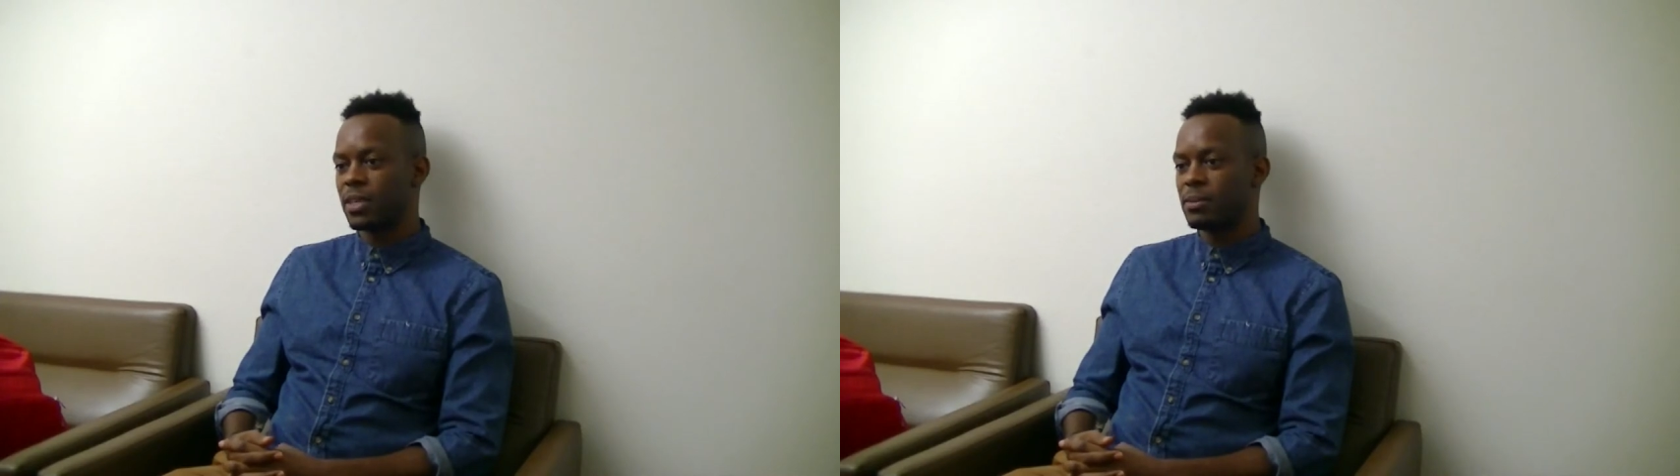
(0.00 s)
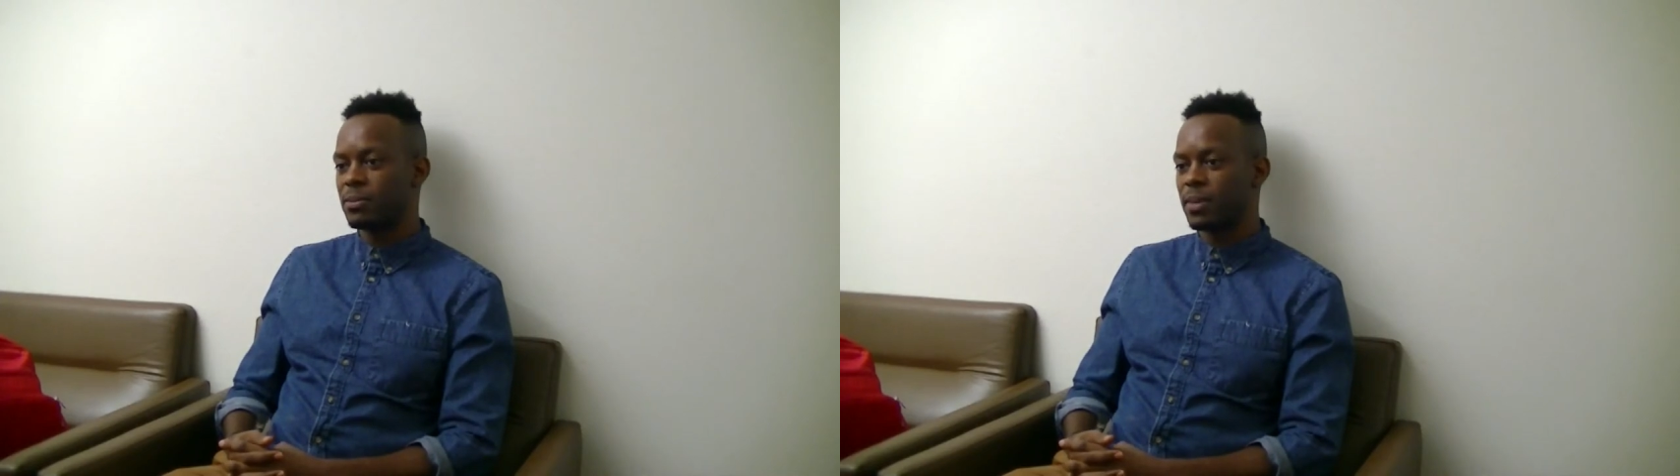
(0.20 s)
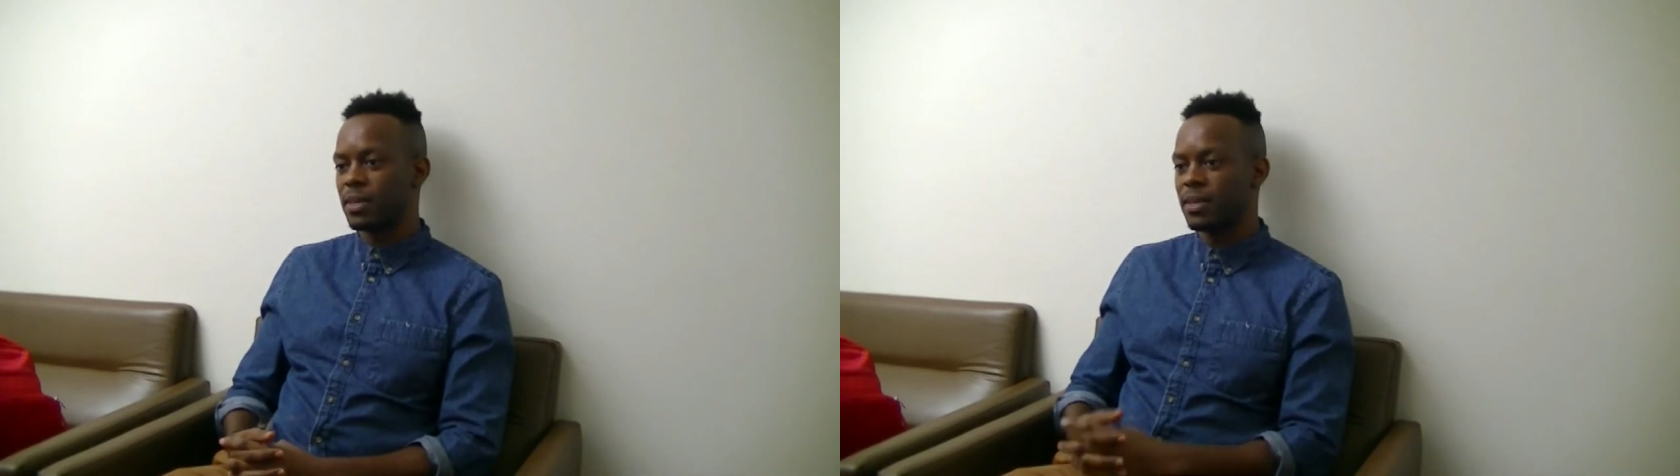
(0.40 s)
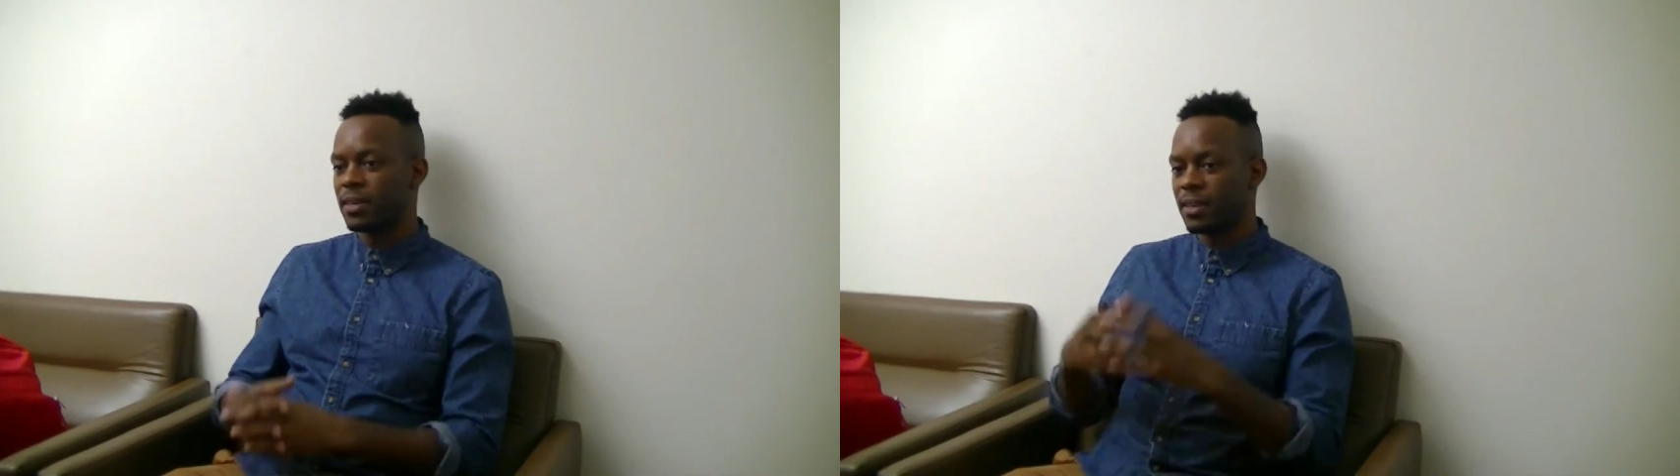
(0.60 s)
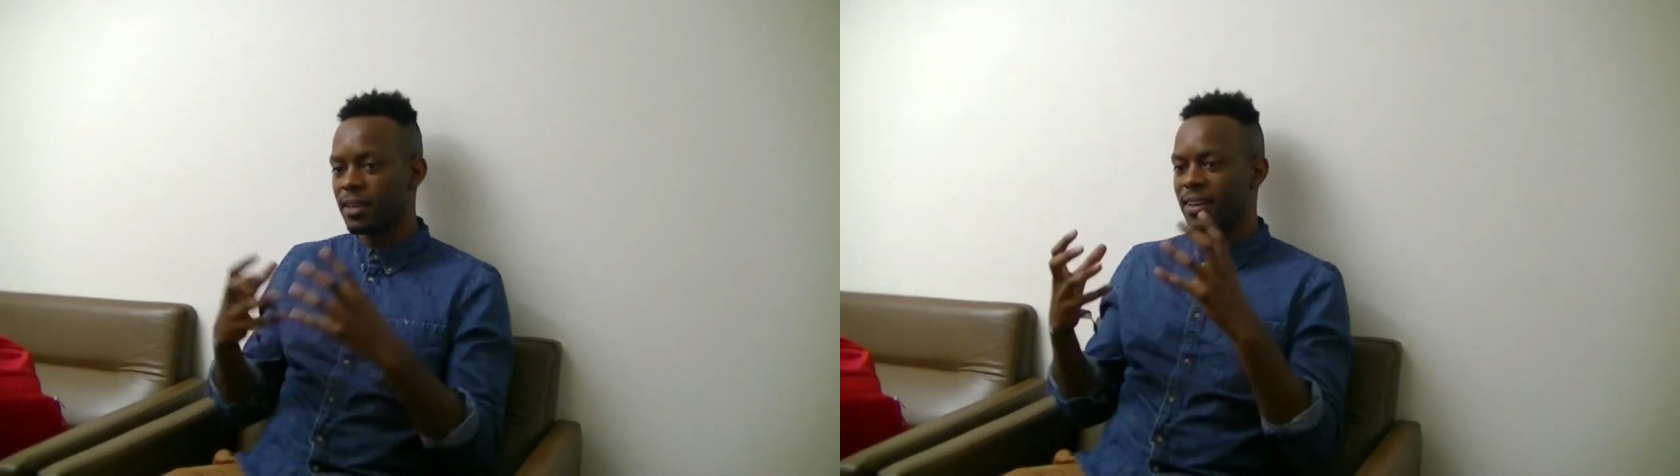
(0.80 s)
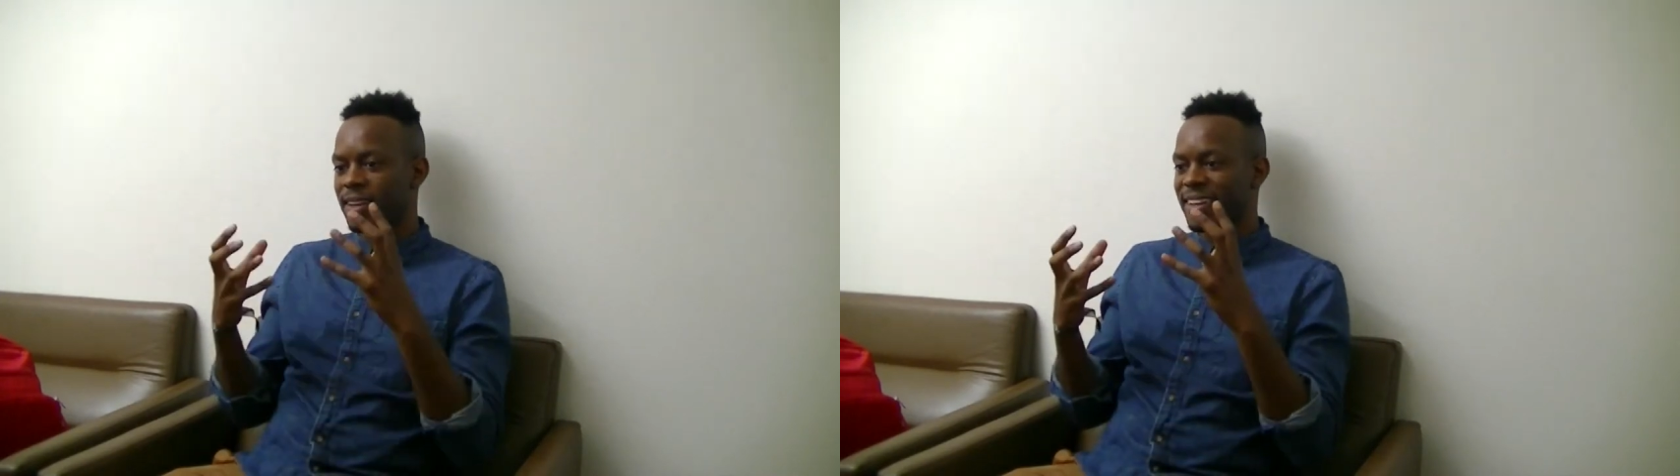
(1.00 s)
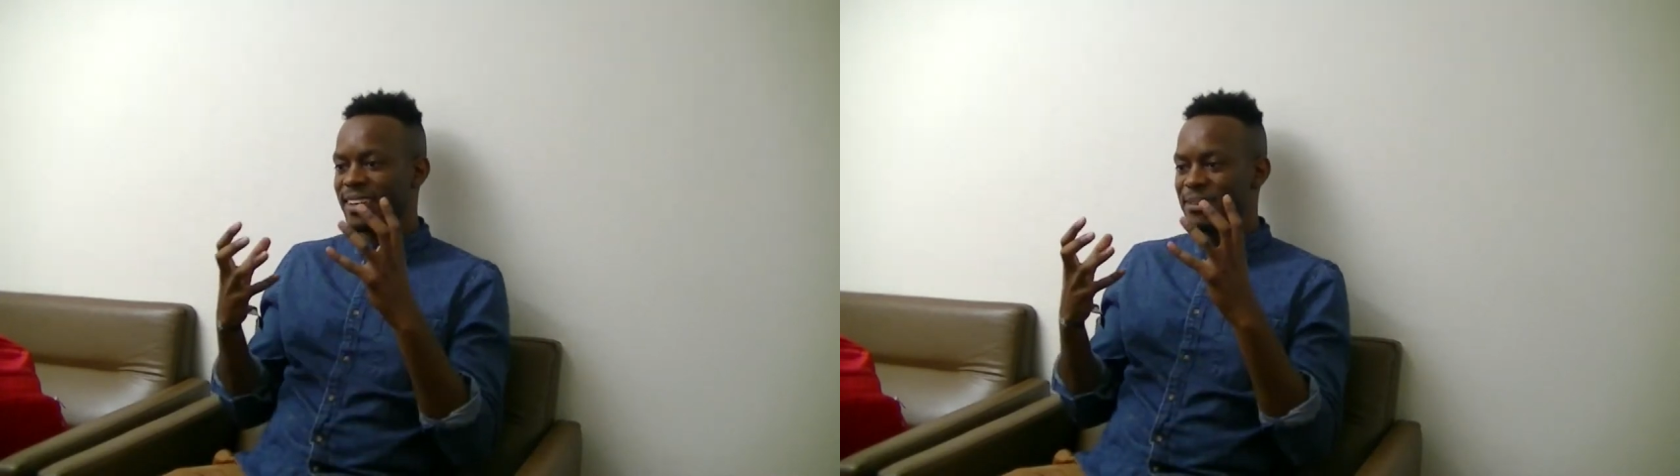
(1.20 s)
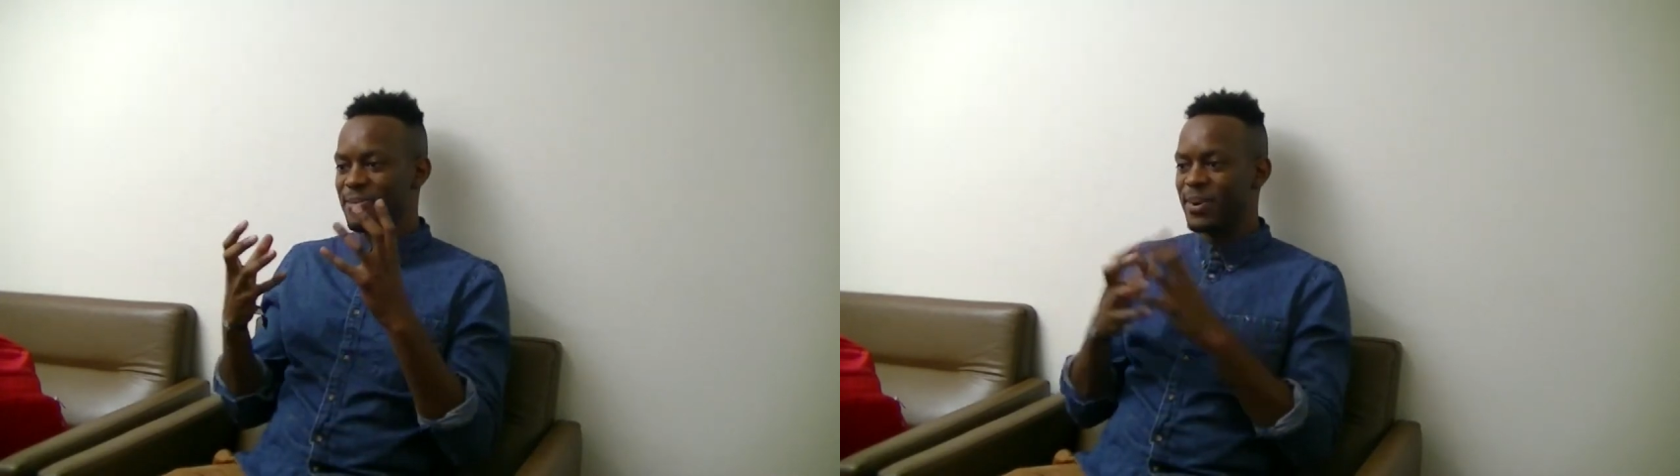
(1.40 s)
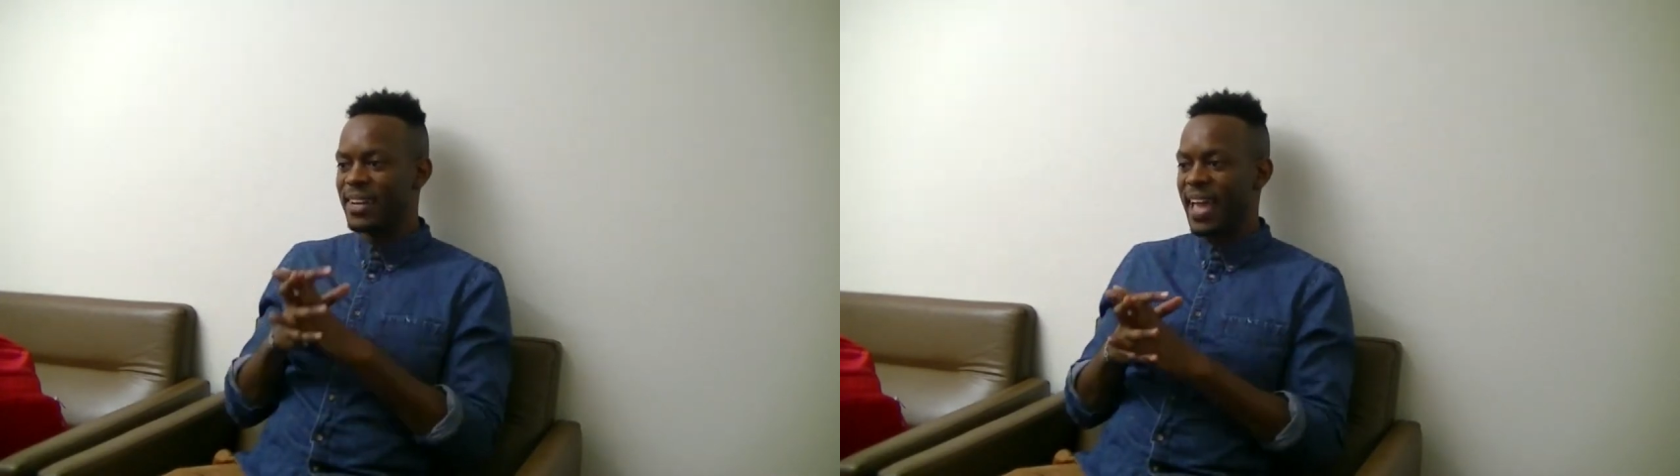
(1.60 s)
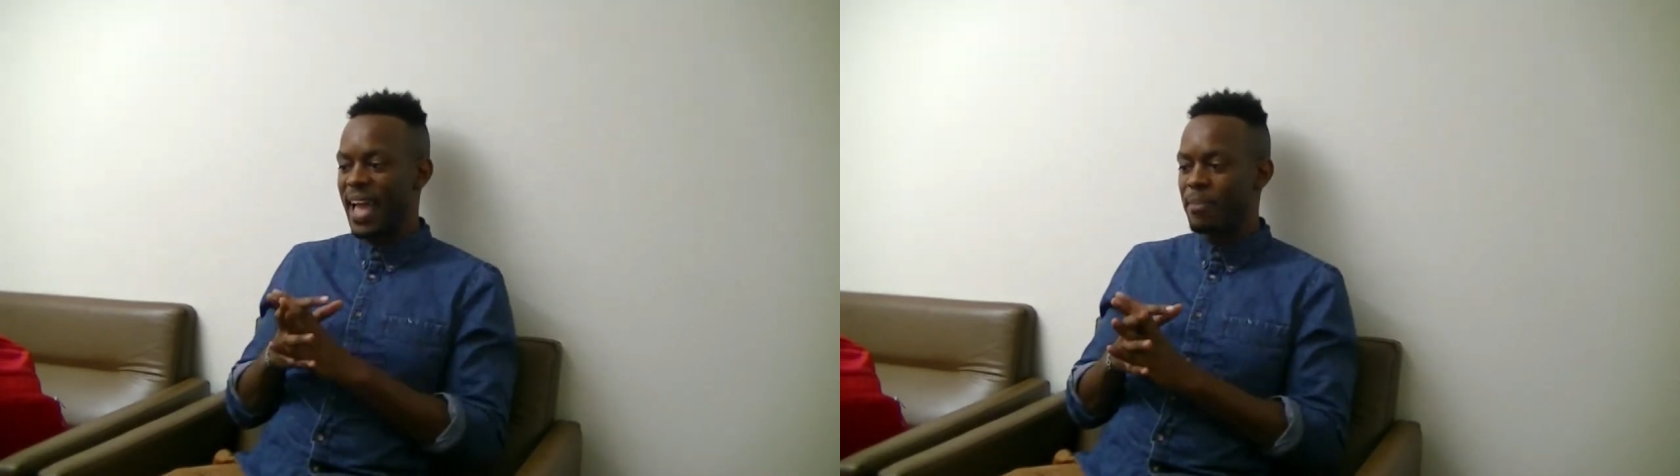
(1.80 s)
keeps me
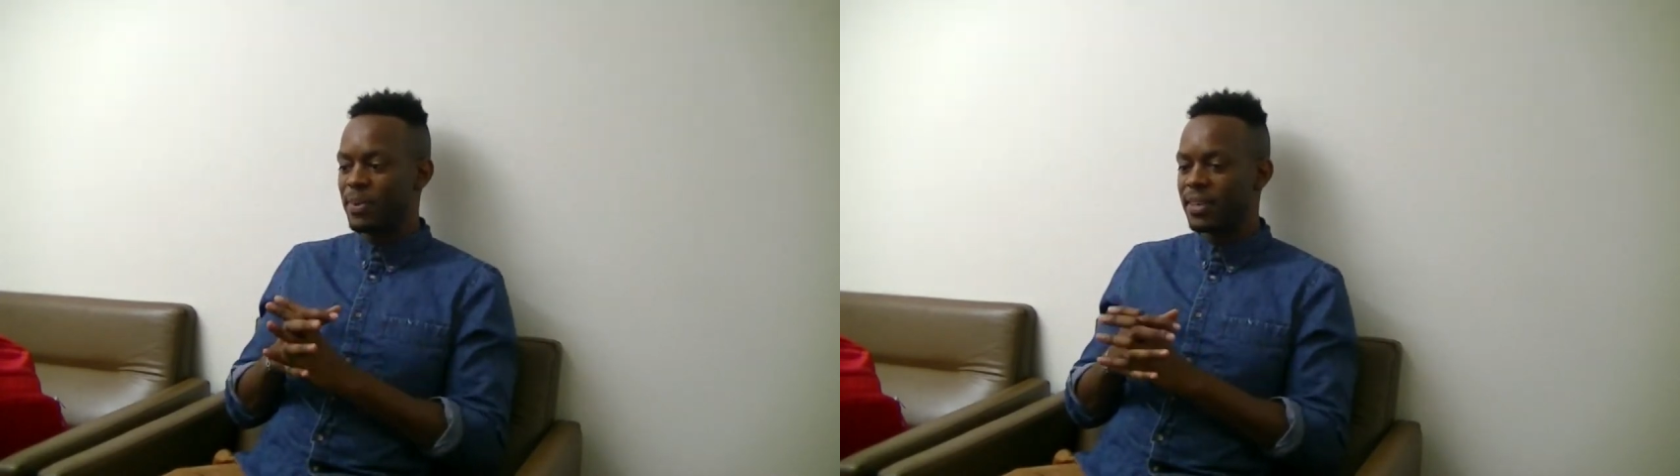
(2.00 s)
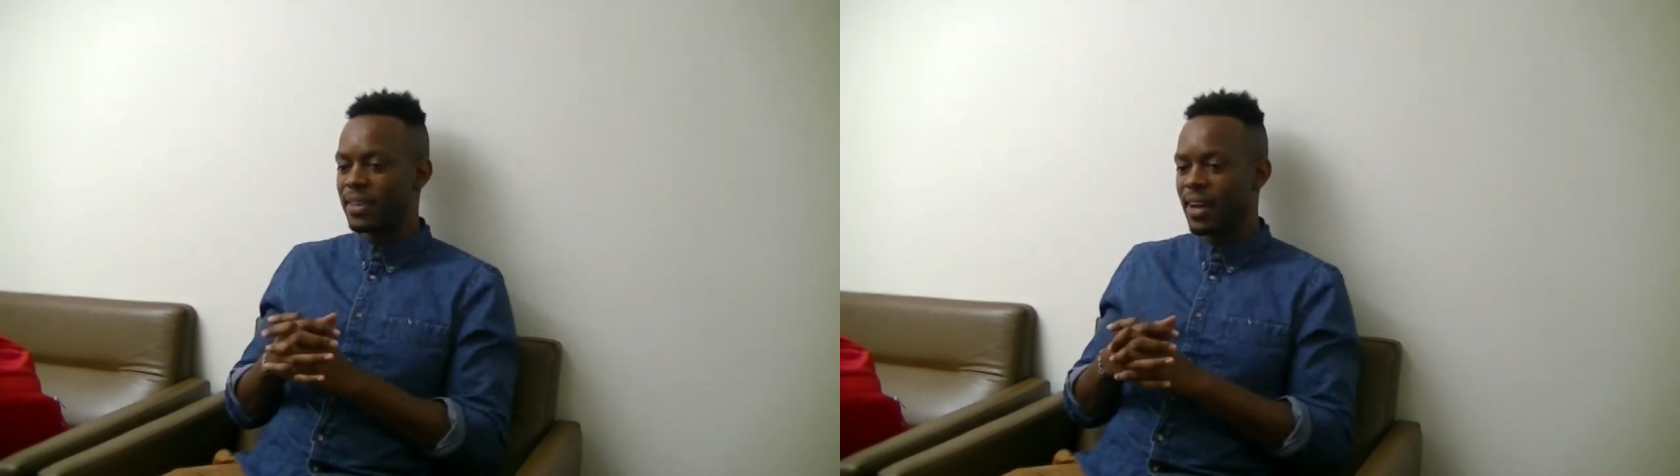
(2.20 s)
really happy.